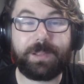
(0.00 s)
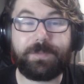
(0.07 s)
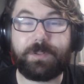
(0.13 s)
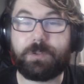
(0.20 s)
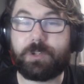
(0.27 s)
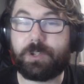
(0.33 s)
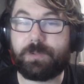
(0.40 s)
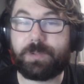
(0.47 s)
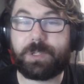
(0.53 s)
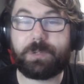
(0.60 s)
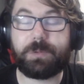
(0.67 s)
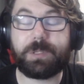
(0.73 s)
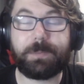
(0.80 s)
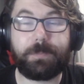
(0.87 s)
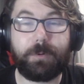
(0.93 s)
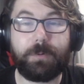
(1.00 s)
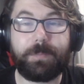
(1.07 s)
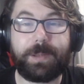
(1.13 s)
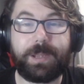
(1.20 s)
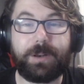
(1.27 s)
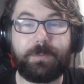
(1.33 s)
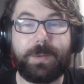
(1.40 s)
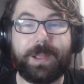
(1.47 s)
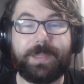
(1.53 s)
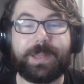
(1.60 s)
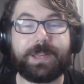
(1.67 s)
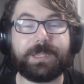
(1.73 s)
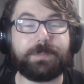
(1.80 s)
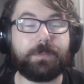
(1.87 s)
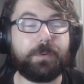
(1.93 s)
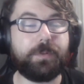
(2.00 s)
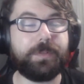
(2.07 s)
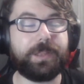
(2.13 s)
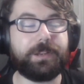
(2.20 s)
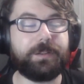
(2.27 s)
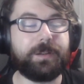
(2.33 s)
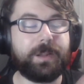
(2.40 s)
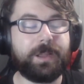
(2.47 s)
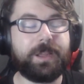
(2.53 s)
if you choose to support me in a way that is more than